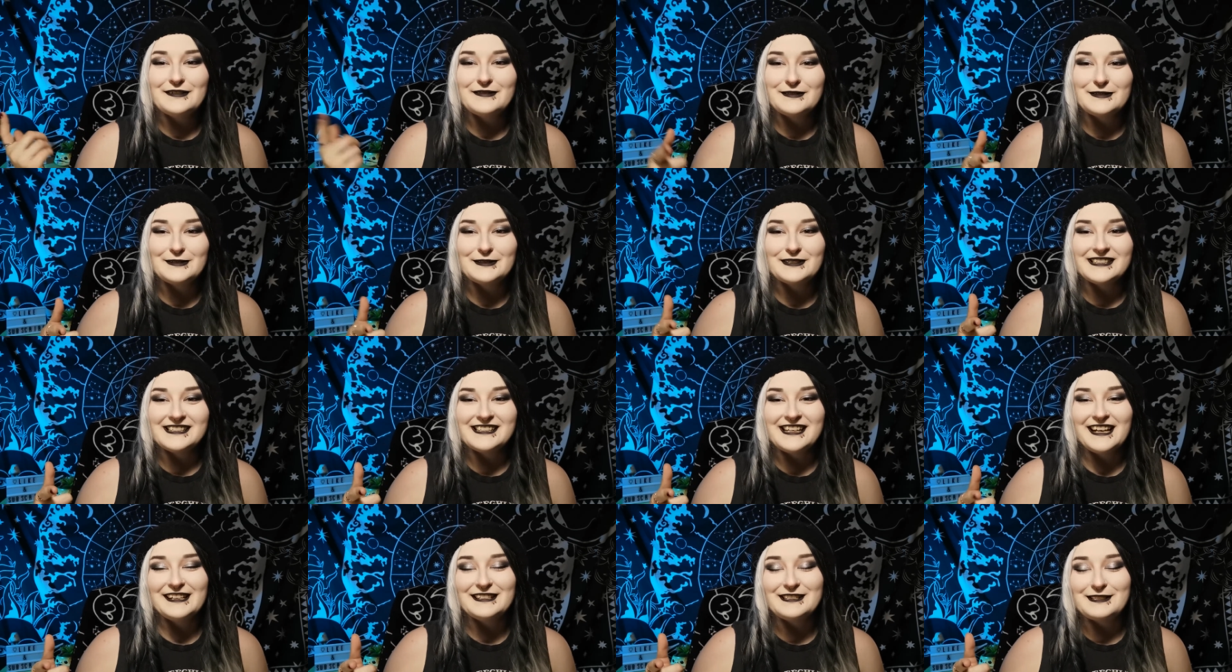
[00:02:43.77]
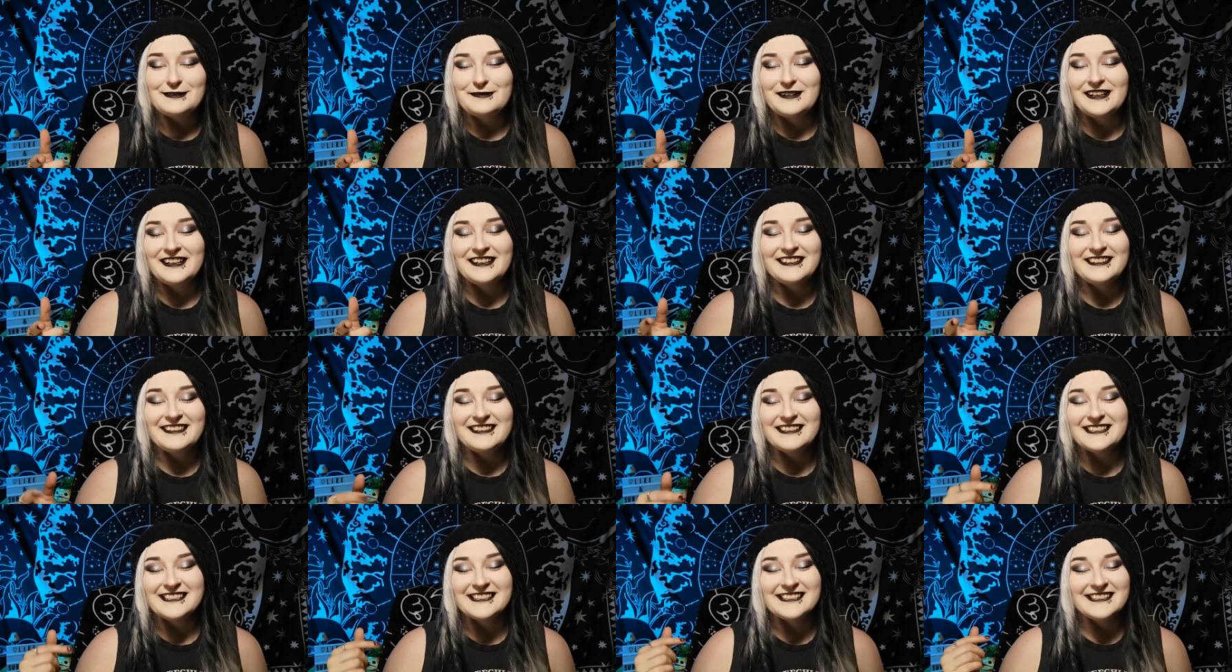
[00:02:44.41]
of course, had to
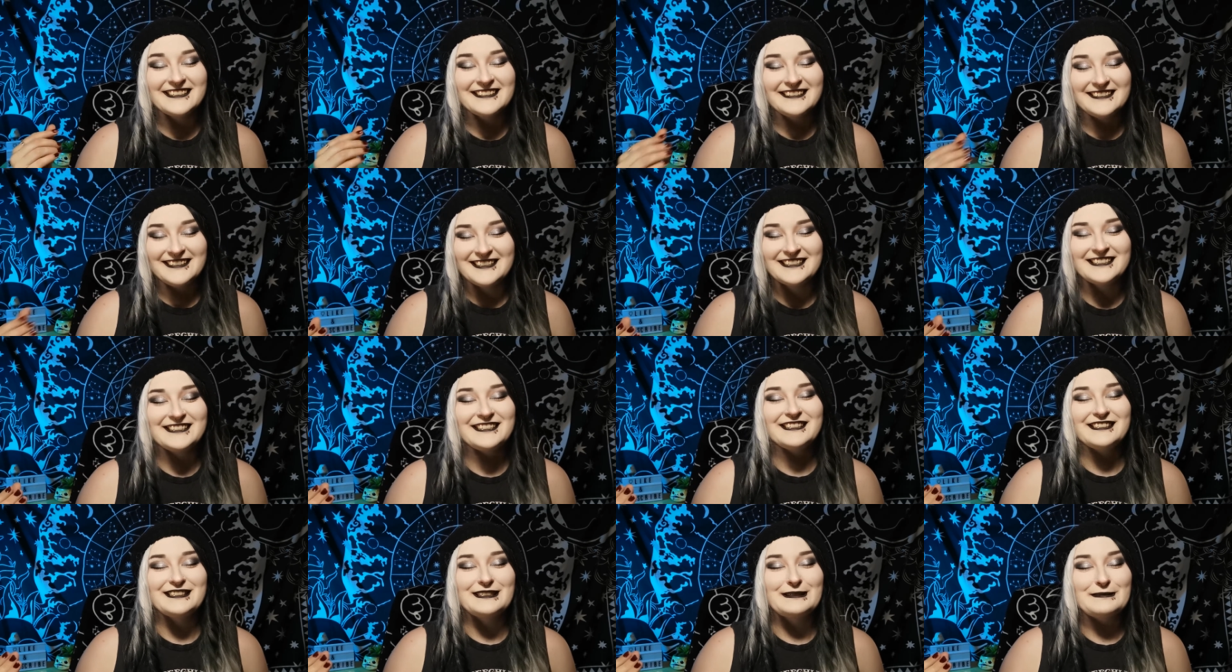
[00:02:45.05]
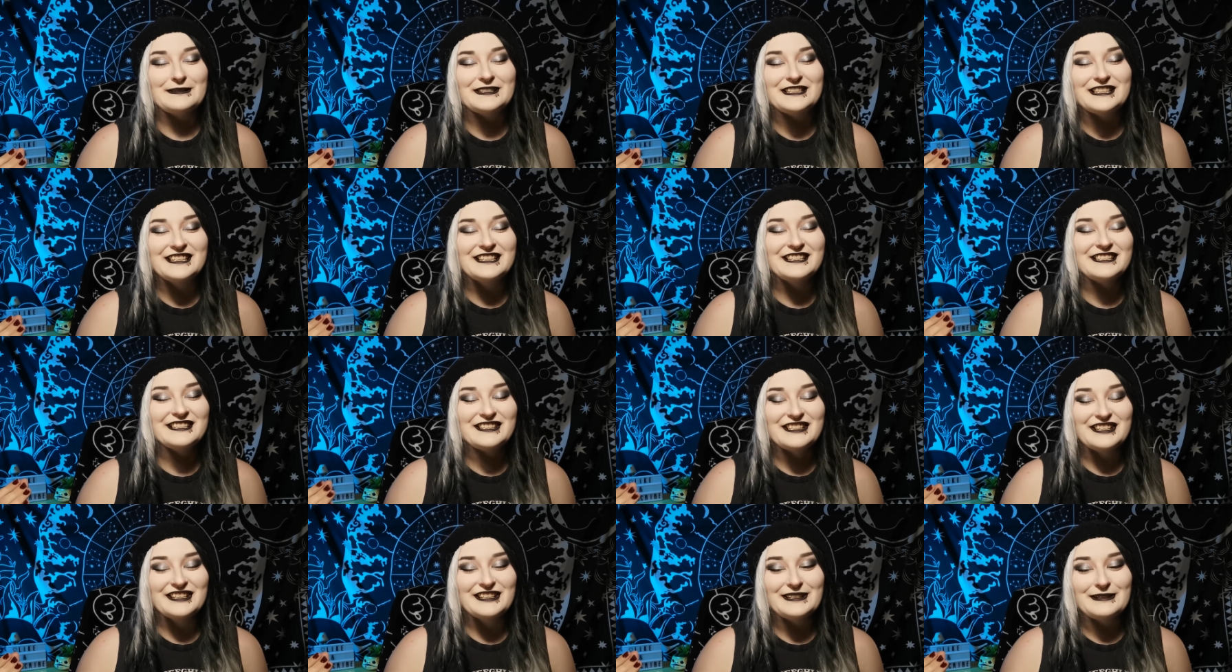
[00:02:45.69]
wear this Lisa
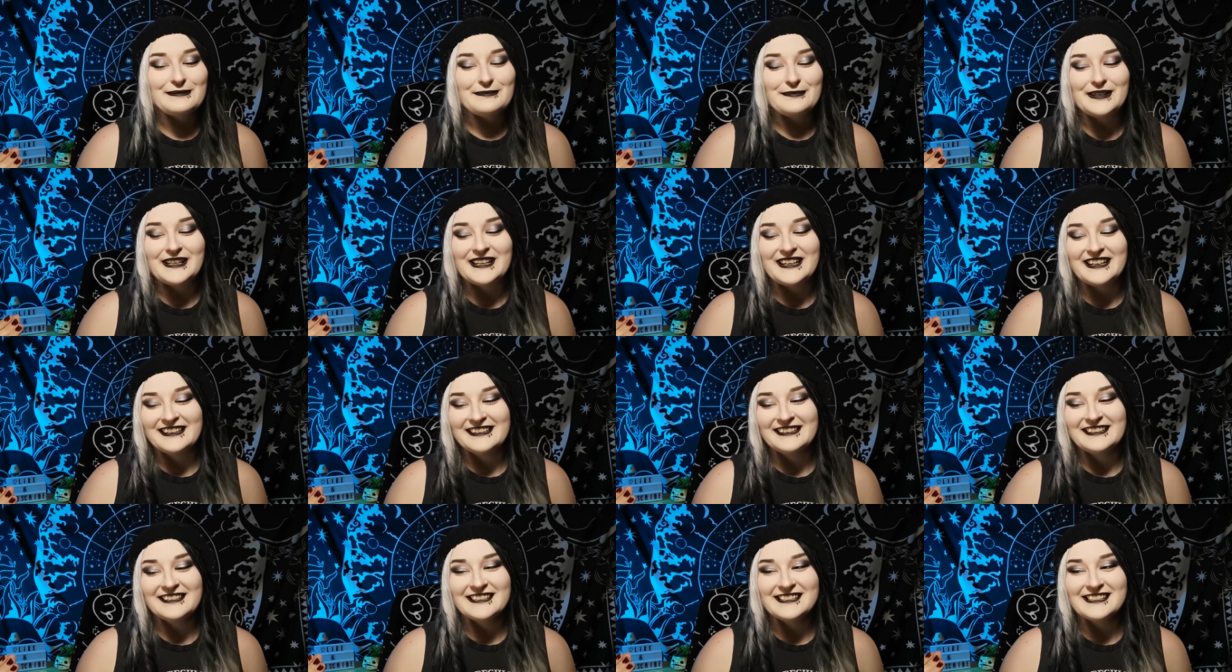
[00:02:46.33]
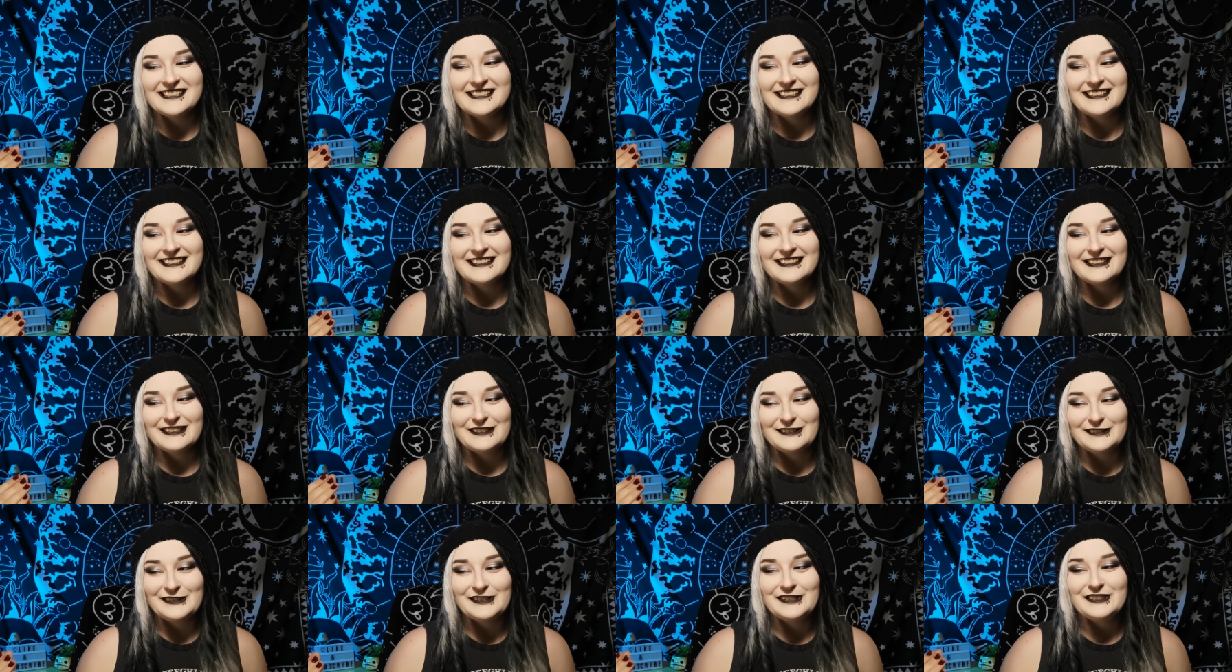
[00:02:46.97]
Simpson shirt because
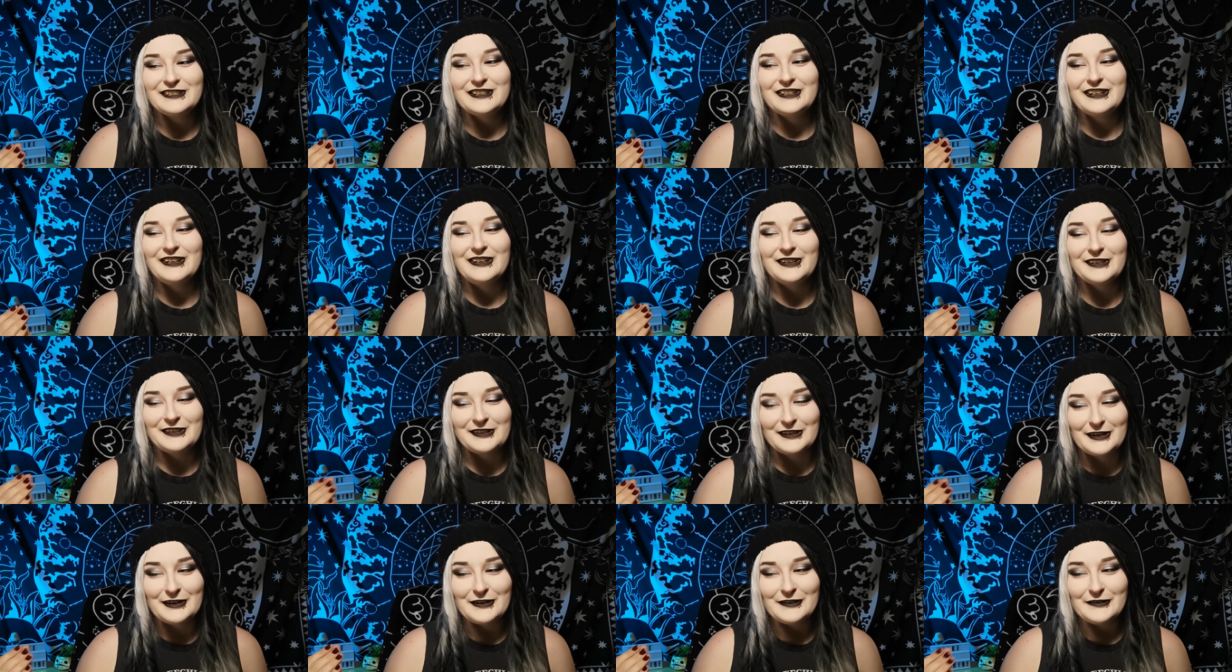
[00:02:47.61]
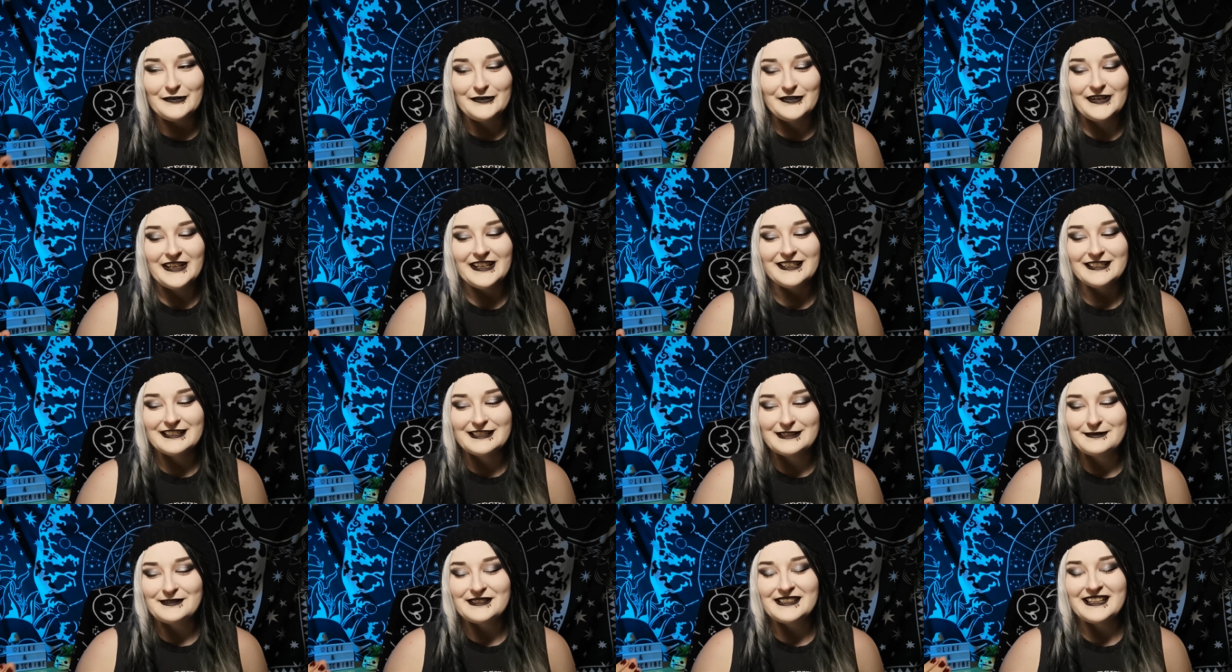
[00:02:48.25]
the look on her
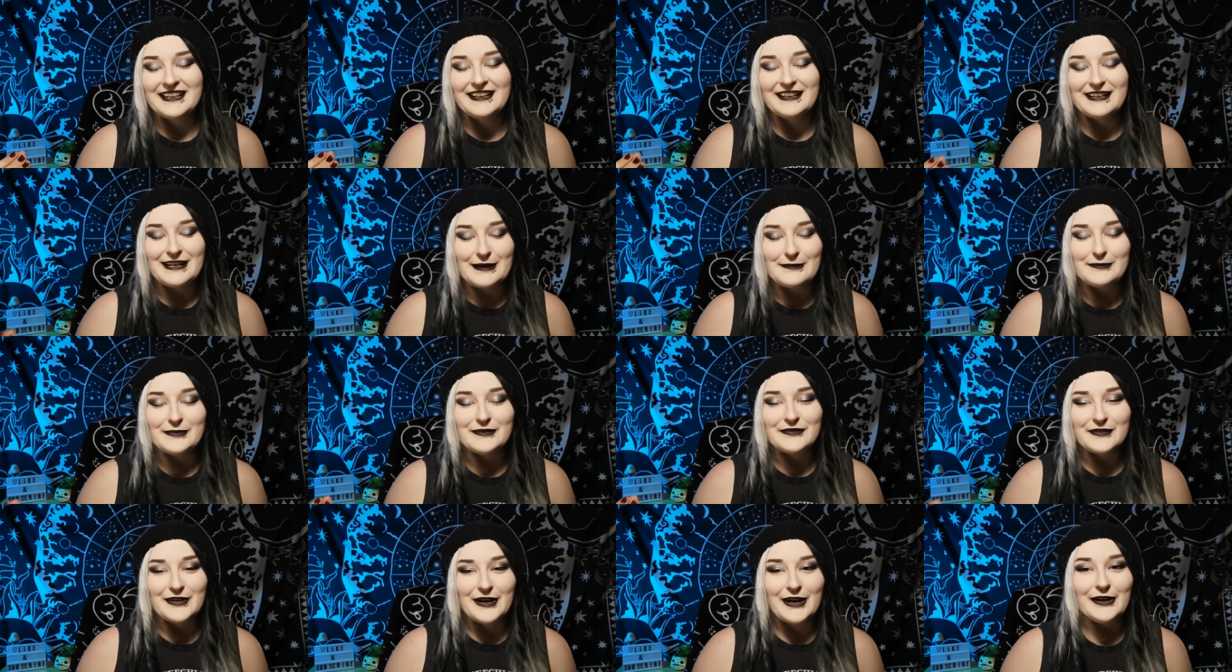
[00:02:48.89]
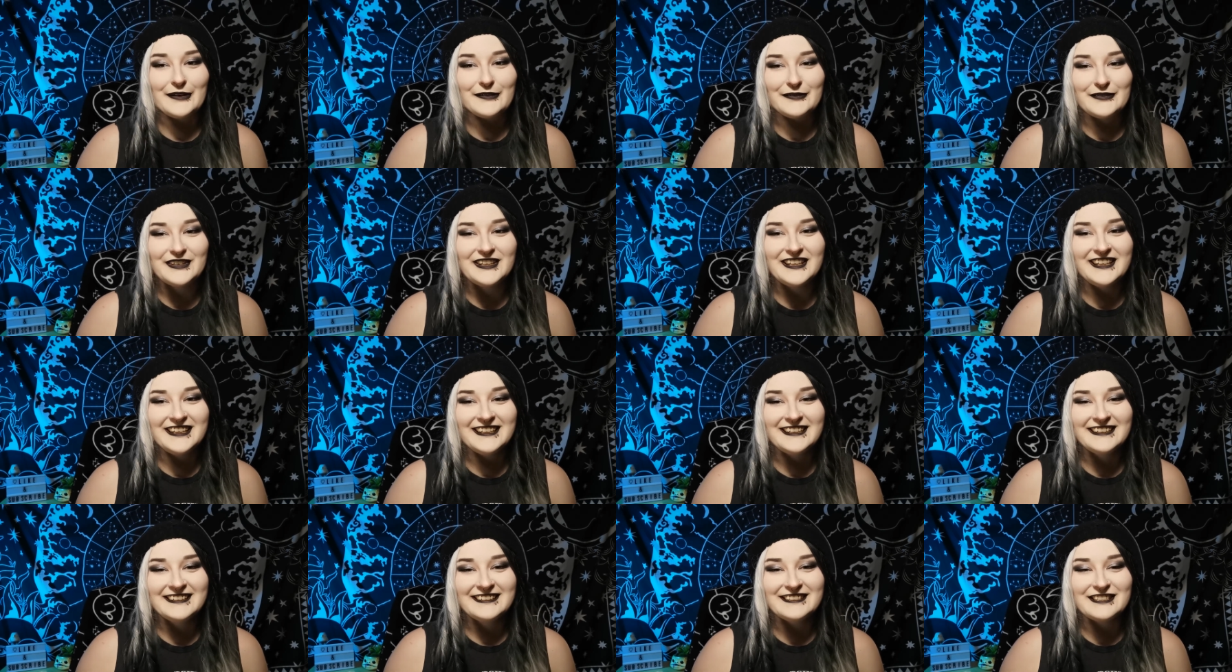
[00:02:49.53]
face with that cup of
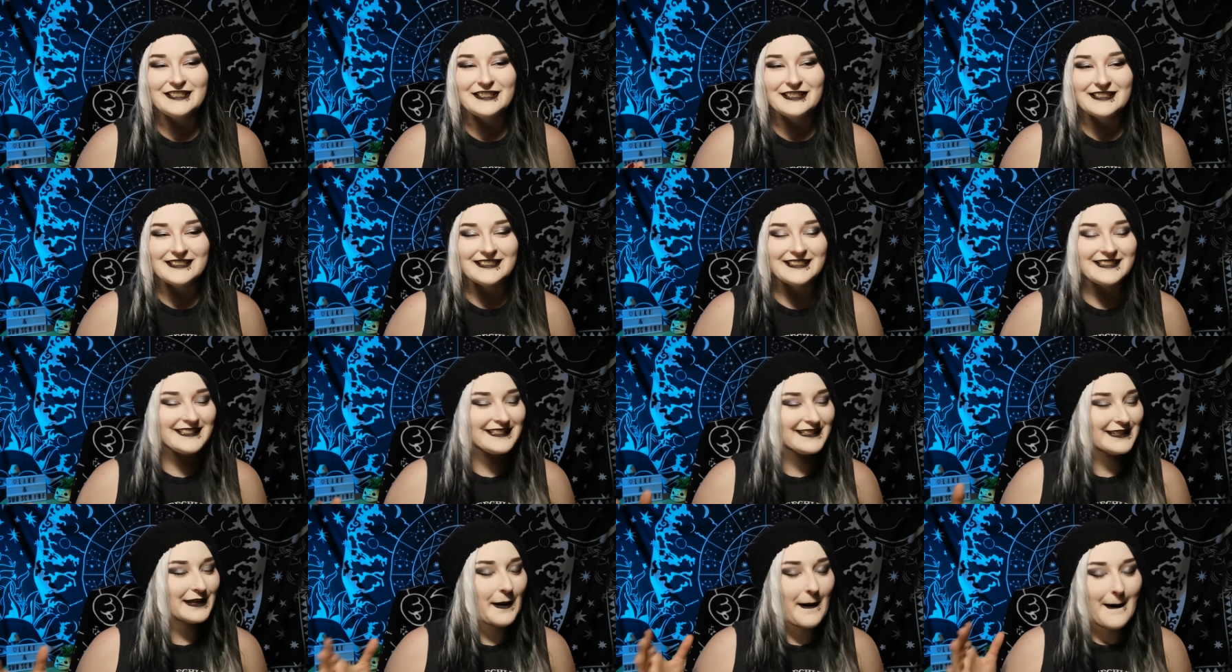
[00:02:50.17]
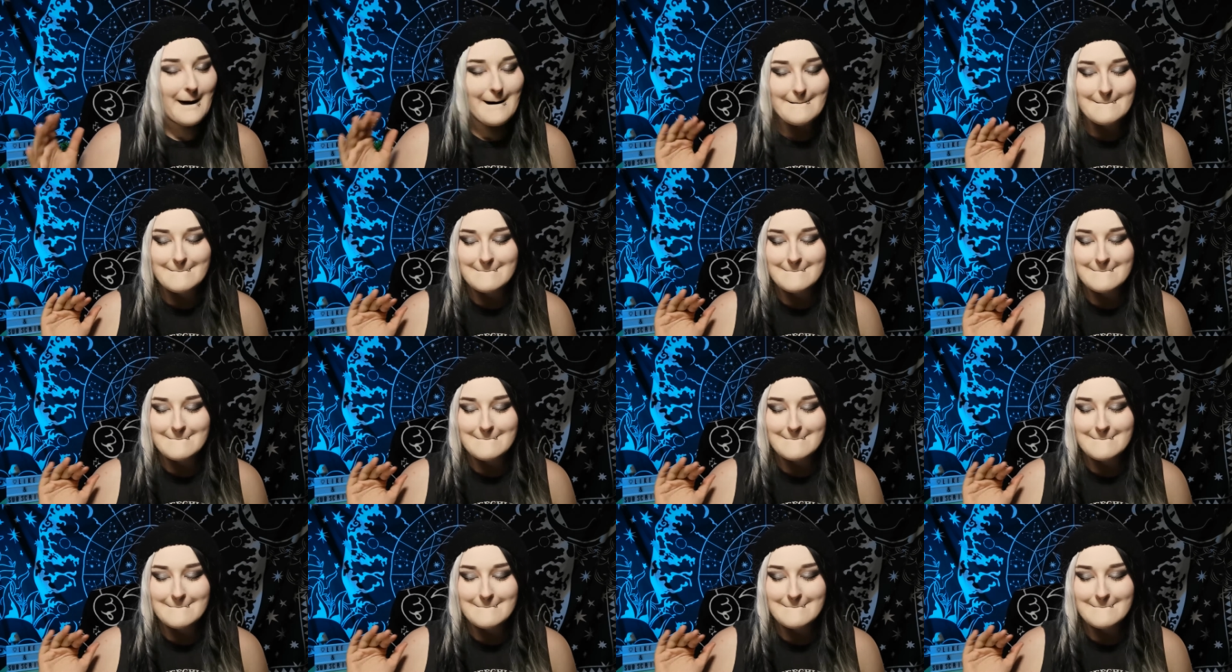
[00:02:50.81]
coffee just